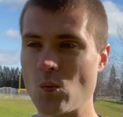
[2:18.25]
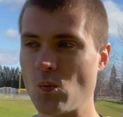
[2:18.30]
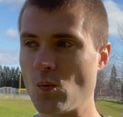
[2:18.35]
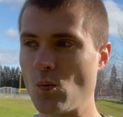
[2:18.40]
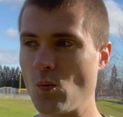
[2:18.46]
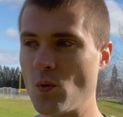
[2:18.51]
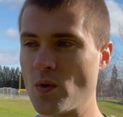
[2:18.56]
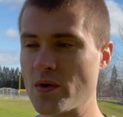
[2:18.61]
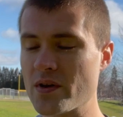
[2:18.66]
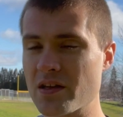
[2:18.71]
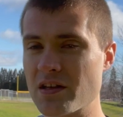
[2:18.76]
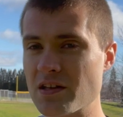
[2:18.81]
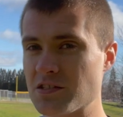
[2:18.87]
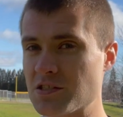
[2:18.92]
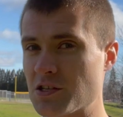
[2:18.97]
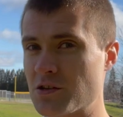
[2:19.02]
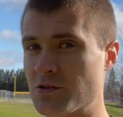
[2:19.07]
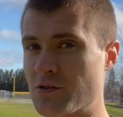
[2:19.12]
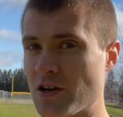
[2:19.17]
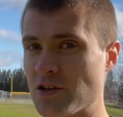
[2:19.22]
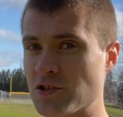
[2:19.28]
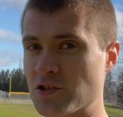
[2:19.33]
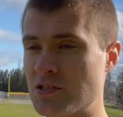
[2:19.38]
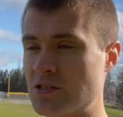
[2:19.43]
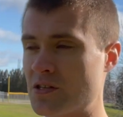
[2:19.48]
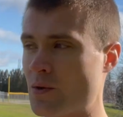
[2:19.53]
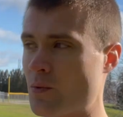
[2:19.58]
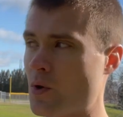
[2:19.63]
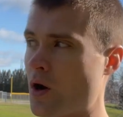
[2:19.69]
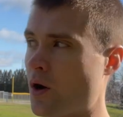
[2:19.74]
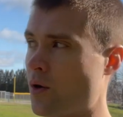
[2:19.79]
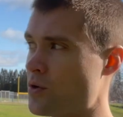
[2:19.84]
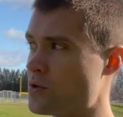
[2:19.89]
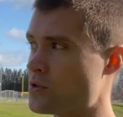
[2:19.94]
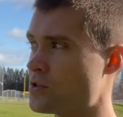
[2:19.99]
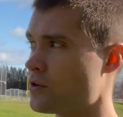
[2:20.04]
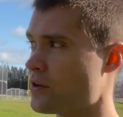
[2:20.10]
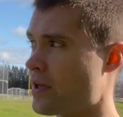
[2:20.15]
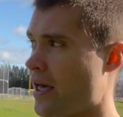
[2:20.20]
One of the considerations that we
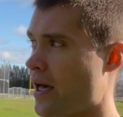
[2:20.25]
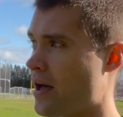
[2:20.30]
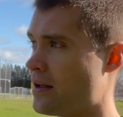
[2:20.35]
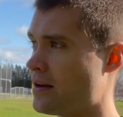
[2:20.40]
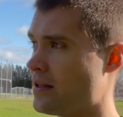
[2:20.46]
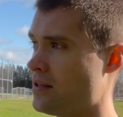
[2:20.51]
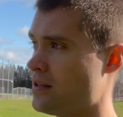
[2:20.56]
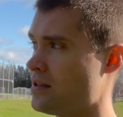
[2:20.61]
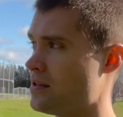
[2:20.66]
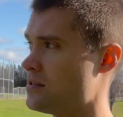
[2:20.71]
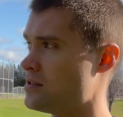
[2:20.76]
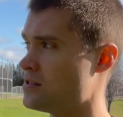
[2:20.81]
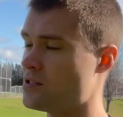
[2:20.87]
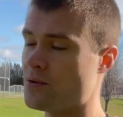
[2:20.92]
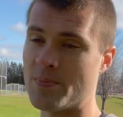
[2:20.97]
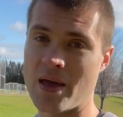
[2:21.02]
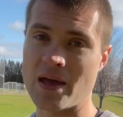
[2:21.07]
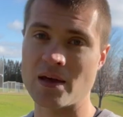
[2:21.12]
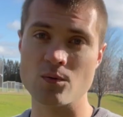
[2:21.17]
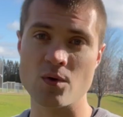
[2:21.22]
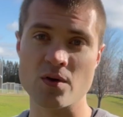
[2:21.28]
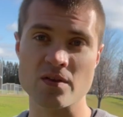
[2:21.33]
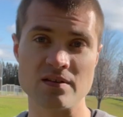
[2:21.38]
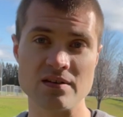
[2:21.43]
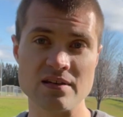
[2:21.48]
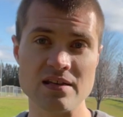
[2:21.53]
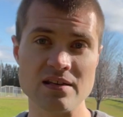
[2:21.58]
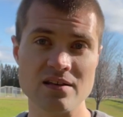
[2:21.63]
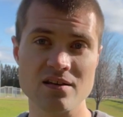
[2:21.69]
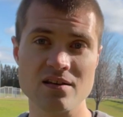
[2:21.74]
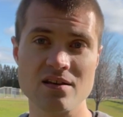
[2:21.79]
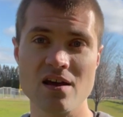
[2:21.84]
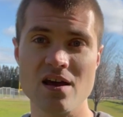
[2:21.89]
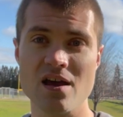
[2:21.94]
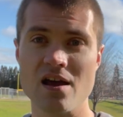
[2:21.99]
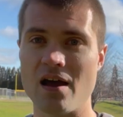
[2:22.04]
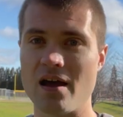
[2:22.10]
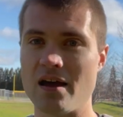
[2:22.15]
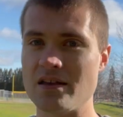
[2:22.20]
always look at is the bandwidth needed.
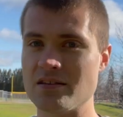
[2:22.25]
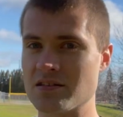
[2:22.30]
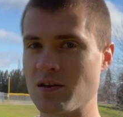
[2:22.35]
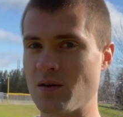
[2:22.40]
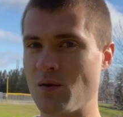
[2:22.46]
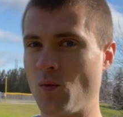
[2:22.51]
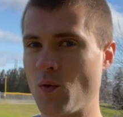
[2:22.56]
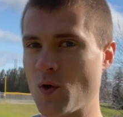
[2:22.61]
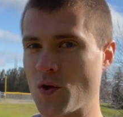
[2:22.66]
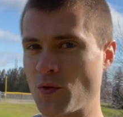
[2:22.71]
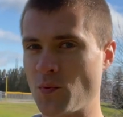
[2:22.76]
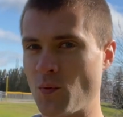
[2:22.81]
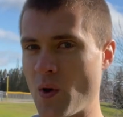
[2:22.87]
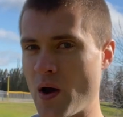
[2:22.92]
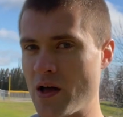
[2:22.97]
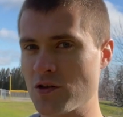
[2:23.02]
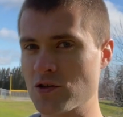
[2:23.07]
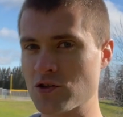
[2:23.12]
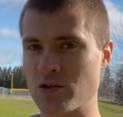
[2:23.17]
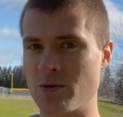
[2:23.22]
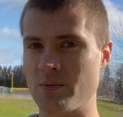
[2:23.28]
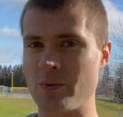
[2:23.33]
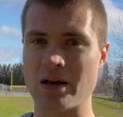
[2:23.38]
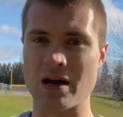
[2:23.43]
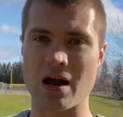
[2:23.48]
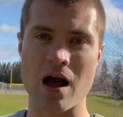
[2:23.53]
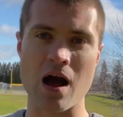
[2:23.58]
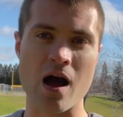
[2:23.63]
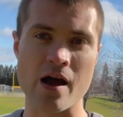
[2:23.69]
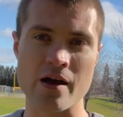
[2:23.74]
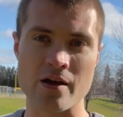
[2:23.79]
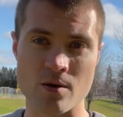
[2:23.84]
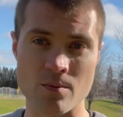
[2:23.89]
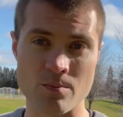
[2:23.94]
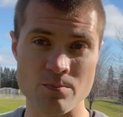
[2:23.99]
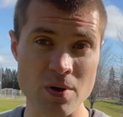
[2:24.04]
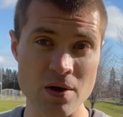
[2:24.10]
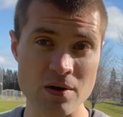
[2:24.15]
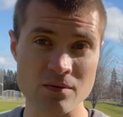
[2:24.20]
Is it worthwhile streaming in a higher
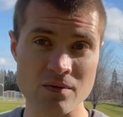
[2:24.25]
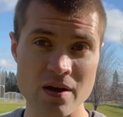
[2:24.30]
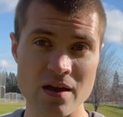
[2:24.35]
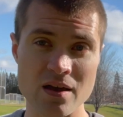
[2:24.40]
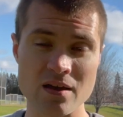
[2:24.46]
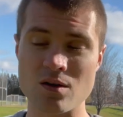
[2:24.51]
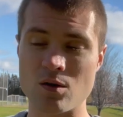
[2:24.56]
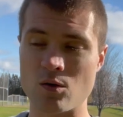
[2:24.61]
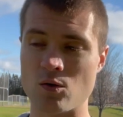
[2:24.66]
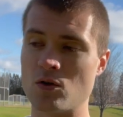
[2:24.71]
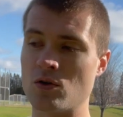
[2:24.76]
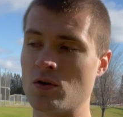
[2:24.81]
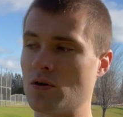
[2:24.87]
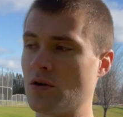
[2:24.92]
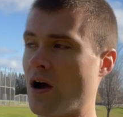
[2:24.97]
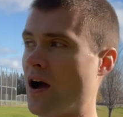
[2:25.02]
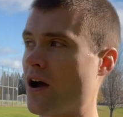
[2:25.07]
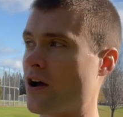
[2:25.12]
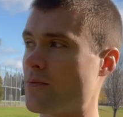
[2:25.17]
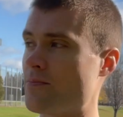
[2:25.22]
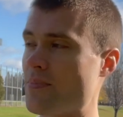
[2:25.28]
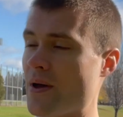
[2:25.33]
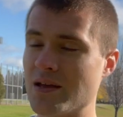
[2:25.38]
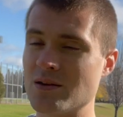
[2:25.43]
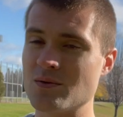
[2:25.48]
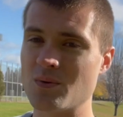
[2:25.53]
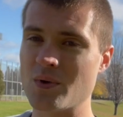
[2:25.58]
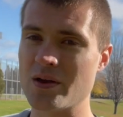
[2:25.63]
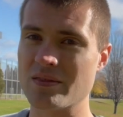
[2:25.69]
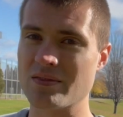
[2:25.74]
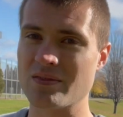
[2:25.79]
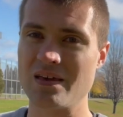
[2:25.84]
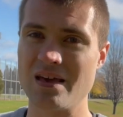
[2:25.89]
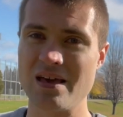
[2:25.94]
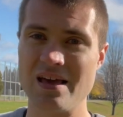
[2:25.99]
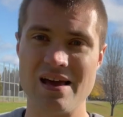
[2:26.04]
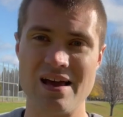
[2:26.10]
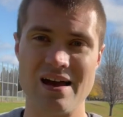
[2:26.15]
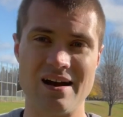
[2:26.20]
bit rate or a higher bandwidth?
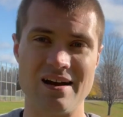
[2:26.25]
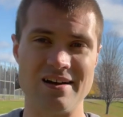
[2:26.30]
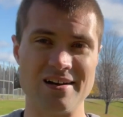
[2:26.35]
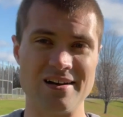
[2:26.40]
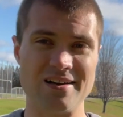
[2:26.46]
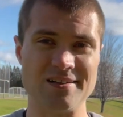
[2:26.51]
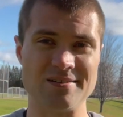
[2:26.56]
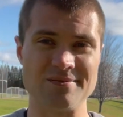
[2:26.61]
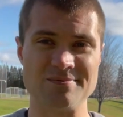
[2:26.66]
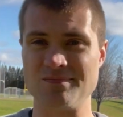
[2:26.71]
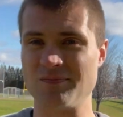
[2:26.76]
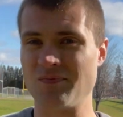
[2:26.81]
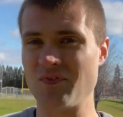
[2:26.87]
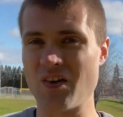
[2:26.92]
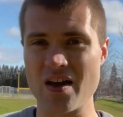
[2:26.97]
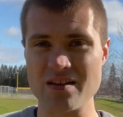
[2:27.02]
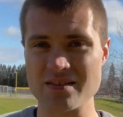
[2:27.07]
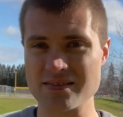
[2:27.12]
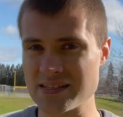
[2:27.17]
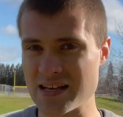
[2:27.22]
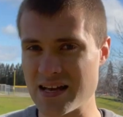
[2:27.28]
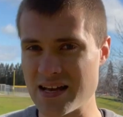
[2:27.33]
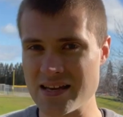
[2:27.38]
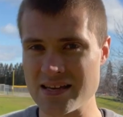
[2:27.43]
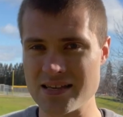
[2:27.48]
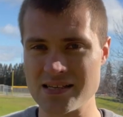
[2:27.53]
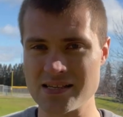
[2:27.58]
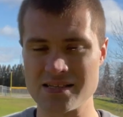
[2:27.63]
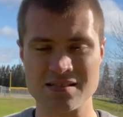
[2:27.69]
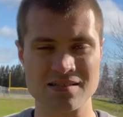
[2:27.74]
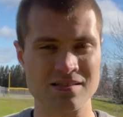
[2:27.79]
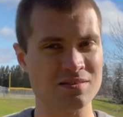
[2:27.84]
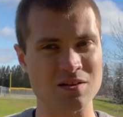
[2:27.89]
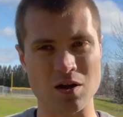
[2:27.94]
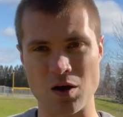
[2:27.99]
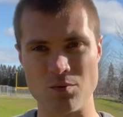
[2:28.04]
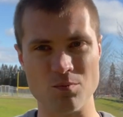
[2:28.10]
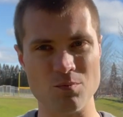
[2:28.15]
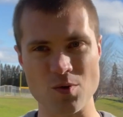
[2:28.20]
File size,
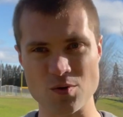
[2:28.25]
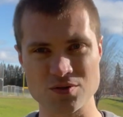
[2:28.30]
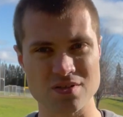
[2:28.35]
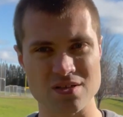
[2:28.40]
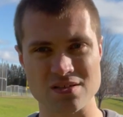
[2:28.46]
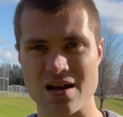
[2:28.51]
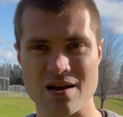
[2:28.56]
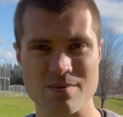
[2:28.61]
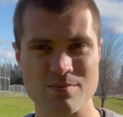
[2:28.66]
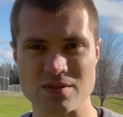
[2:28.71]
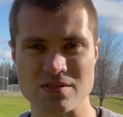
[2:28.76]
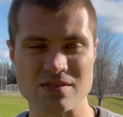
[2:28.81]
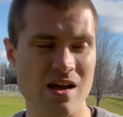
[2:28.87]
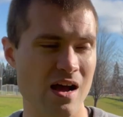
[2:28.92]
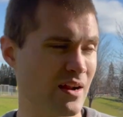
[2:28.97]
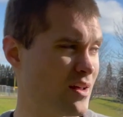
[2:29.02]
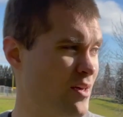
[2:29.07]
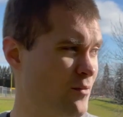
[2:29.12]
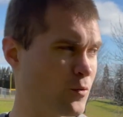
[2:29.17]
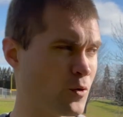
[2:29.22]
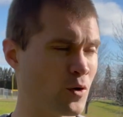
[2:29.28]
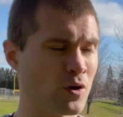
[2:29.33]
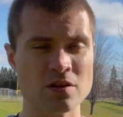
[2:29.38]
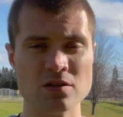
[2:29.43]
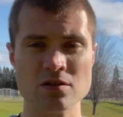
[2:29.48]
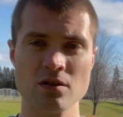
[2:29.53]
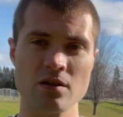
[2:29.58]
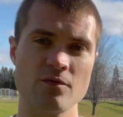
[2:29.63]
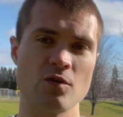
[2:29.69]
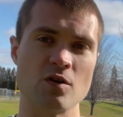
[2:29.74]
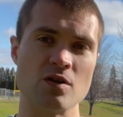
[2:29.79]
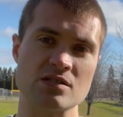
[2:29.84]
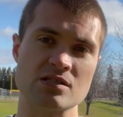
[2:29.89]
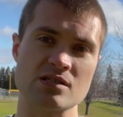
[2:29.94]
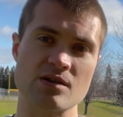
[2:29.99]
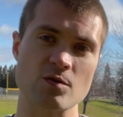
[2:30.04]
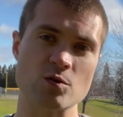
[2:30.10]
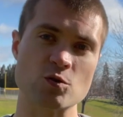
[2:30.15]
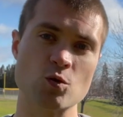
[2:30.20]
no, most of the time it's not if we're going to deliver it in
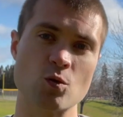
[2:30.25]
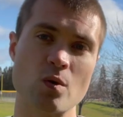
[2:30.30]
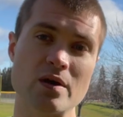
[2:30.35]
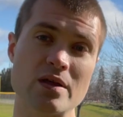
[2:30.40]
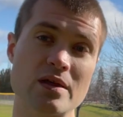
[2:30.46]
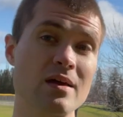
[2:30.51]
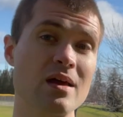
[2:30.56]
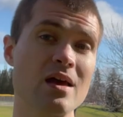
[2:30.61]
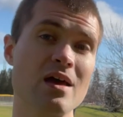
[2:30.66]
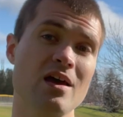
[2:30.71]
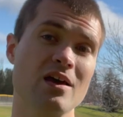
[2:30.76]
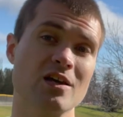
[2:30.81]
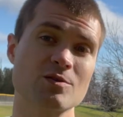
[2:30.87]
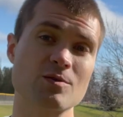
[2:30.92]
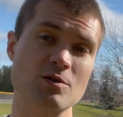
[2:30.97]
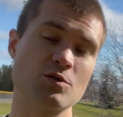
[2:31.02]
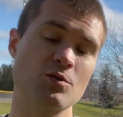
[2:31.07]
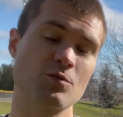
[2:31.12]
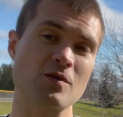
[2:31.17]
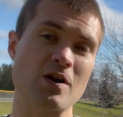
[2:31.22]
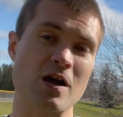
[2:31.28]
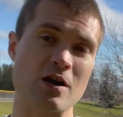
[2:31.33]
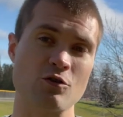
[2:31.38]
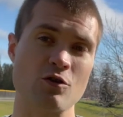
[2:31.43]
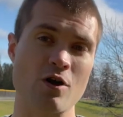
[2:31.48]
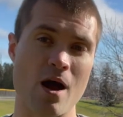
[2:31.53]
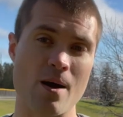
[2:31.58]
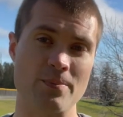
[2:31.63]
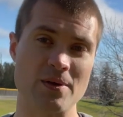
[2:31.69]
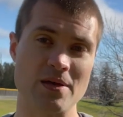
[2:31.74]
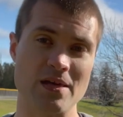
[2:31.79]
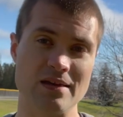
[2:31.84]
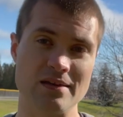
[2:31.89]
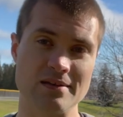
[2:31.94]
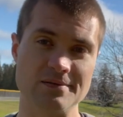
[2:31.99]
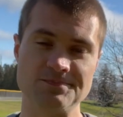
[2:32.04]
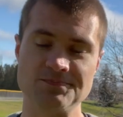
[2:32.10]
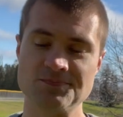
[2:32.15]
720, especially if we're not cropping in.